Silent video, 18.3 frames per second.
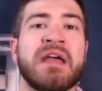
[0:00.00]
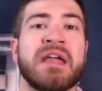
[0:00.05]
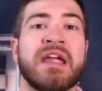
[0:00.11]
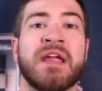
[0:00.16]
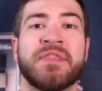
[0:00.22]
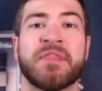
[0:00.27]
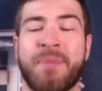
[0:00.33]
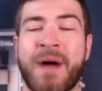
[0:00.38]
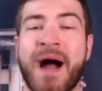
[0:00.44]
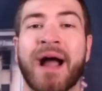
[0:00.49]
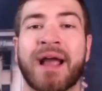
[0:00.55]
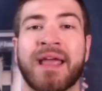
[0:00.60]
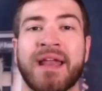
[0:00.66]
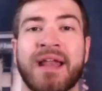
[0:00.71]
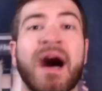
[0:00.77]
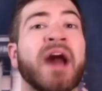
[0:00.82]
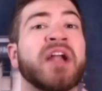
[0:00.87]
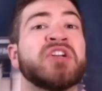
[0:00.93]
in the
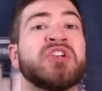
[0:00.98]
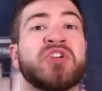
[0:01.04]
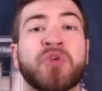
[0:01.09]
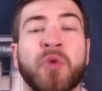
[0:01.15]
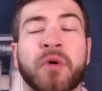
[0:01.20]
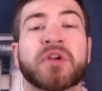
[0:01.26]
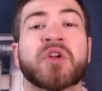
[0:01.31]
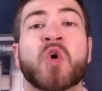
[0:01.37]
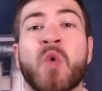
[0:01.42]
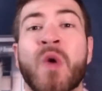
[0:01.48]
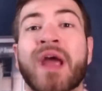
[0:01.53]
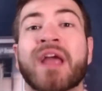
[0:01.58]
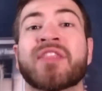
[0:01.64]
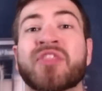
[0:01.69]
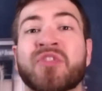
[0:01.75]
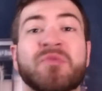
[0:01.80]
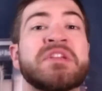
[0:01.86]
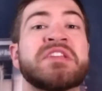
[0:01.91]
pocket on short, quick,
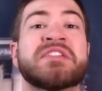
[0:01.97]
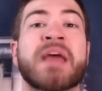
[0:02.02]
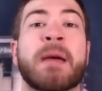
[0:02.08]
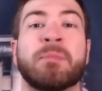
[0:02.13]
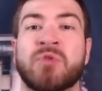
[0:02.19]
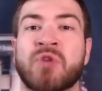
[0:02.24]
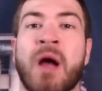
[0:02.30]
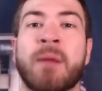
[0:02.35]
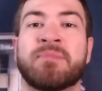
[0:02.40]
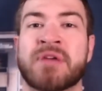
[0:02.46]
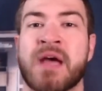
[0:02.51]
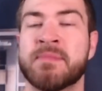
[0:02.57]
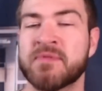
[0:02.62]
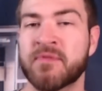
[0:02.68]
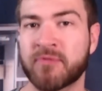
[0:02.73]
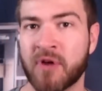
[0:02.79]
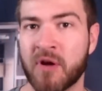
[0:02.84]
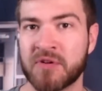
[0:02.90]
three-step drop types
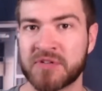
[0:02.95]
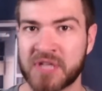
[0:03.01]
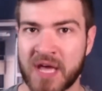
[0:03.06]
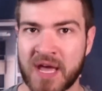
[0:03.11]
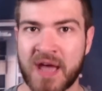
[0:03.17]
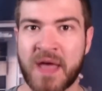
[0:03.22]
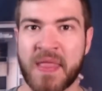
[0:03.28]
of throws